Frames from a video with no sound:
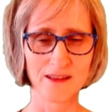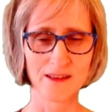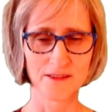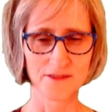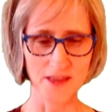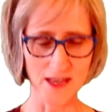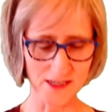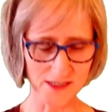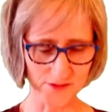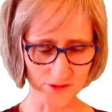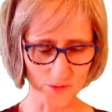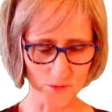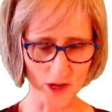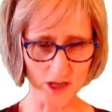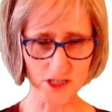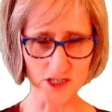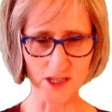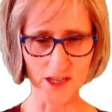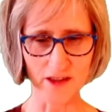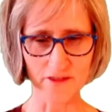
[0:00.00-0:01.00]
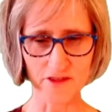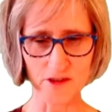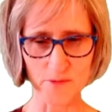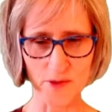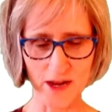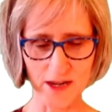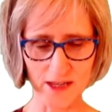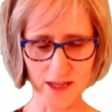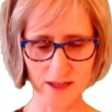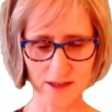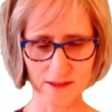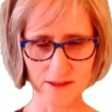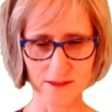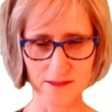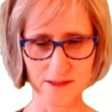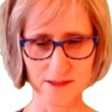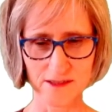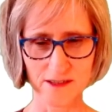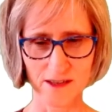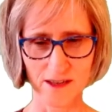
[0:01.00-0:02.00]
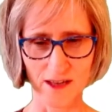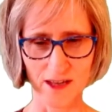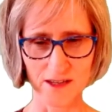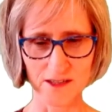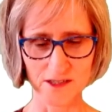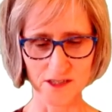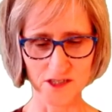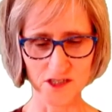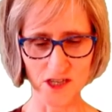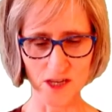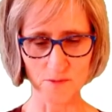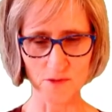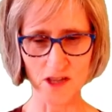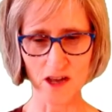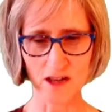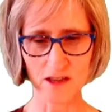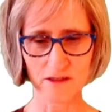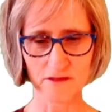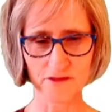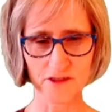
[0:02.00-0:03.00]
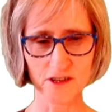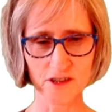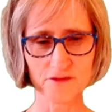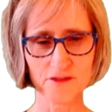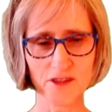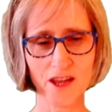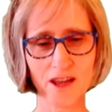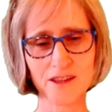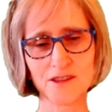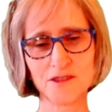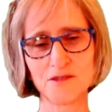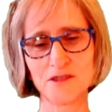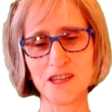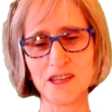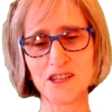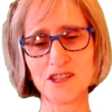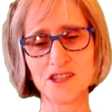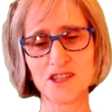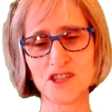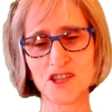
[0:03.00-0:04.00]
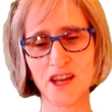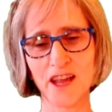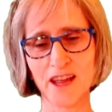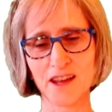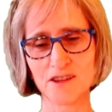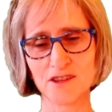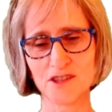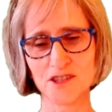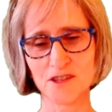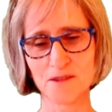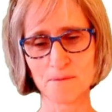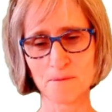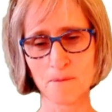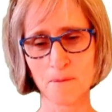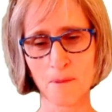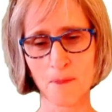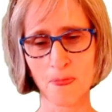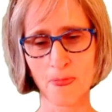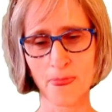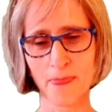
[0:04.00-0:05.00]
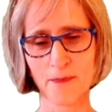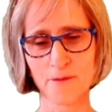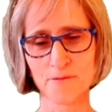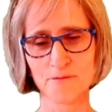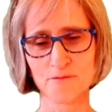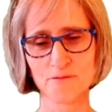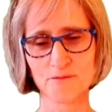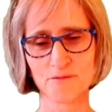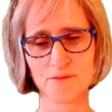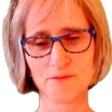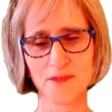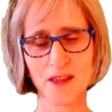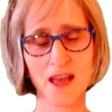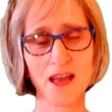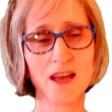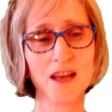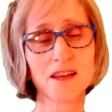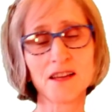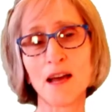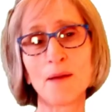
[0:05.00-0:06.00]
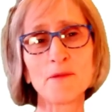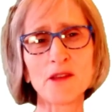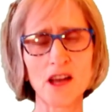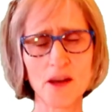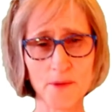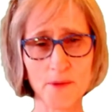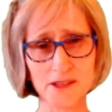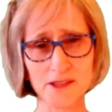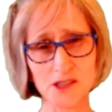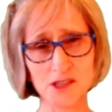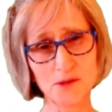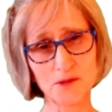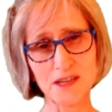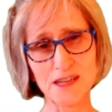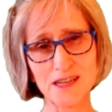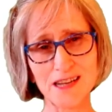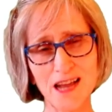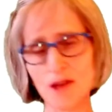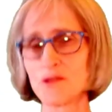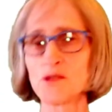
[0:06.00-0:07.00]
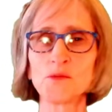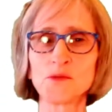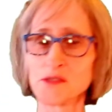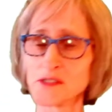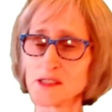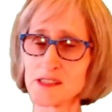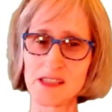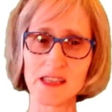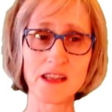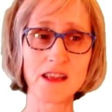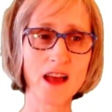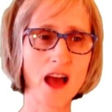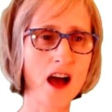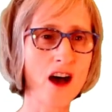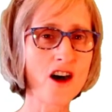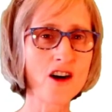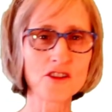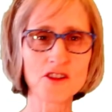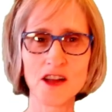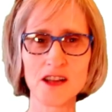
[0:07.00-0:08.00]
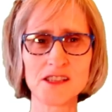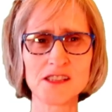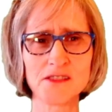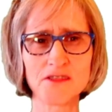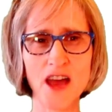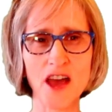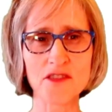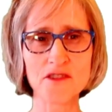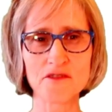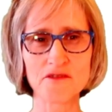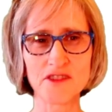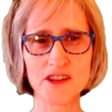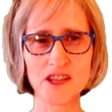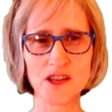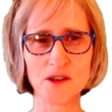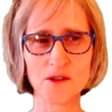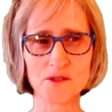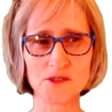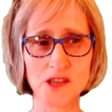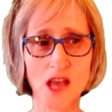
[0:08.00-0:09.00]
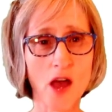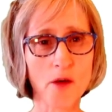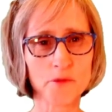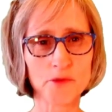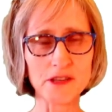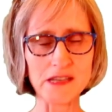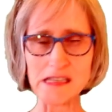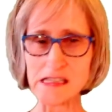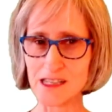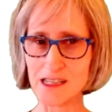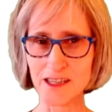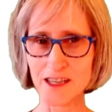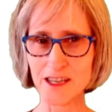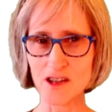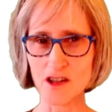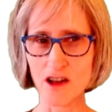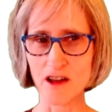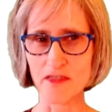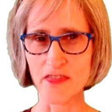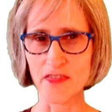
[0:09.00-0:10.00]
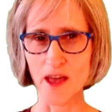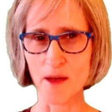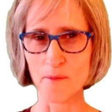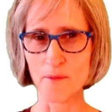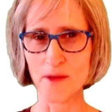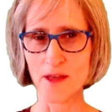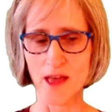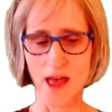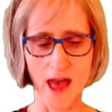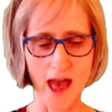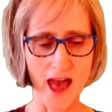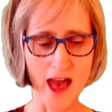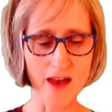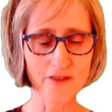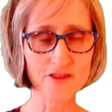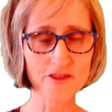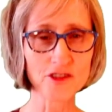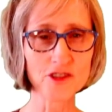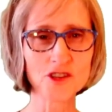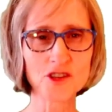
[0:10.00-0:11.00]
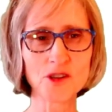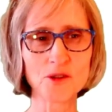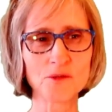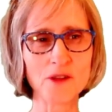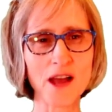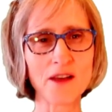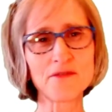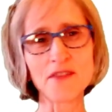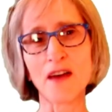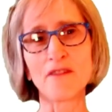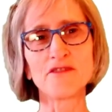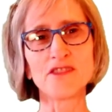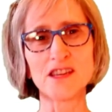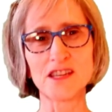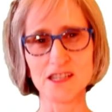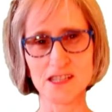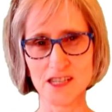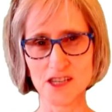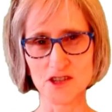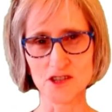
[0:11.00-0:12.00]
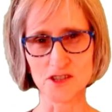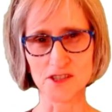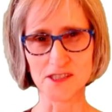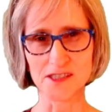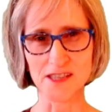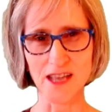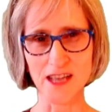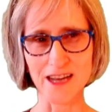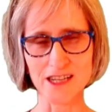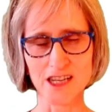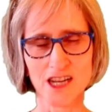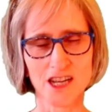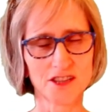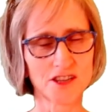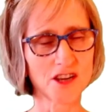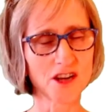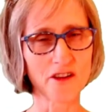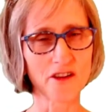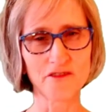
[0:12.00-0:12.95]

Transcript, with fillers: Thanks for watching, everybody. And to Jamie Oliver, you need to change. Coming up on screen now, you will see all kinds of other videos. Please click on them. Have a look around That Vegan Teacher's site. There are